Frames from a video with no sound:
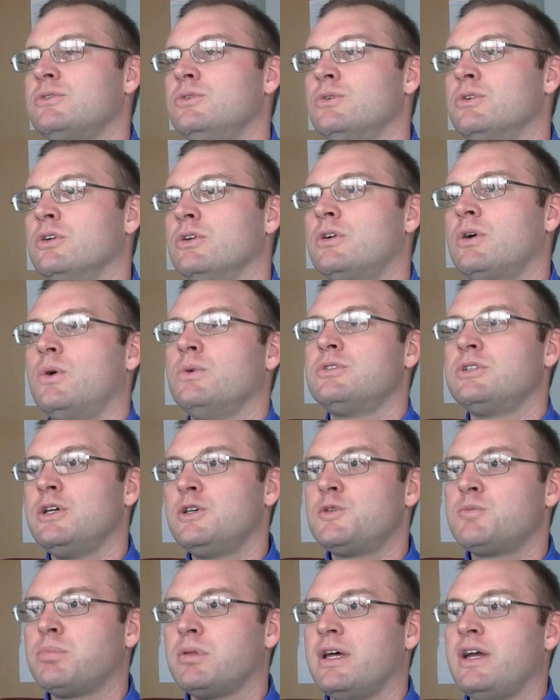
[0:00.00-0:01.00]
who can coach
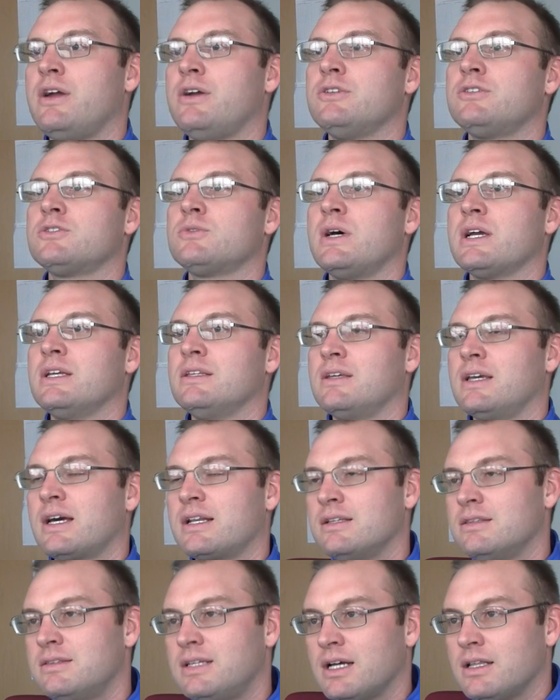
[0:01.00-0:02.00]
his players, so I can
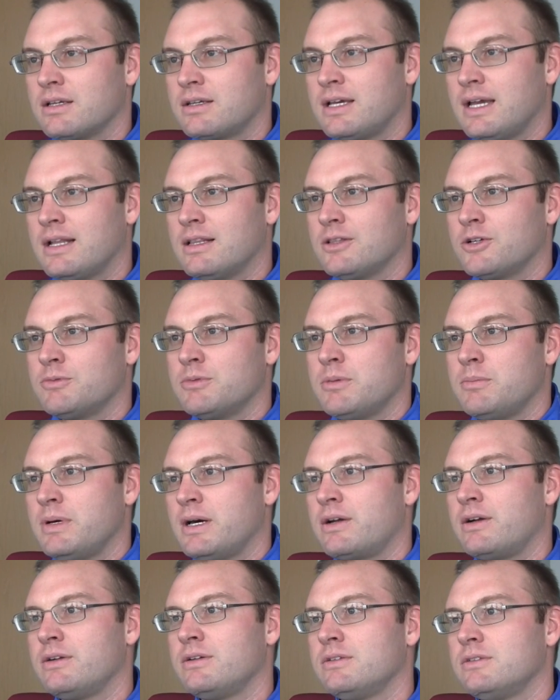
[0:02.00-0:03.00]
kind of delegate a little bit
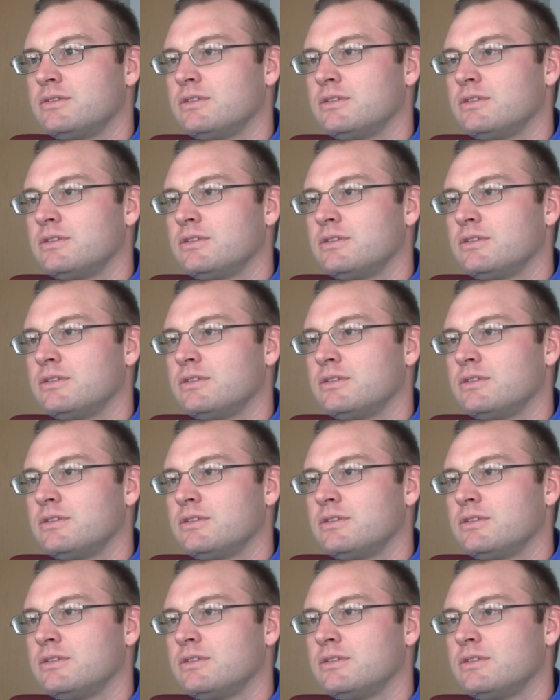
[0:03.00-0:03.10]
better.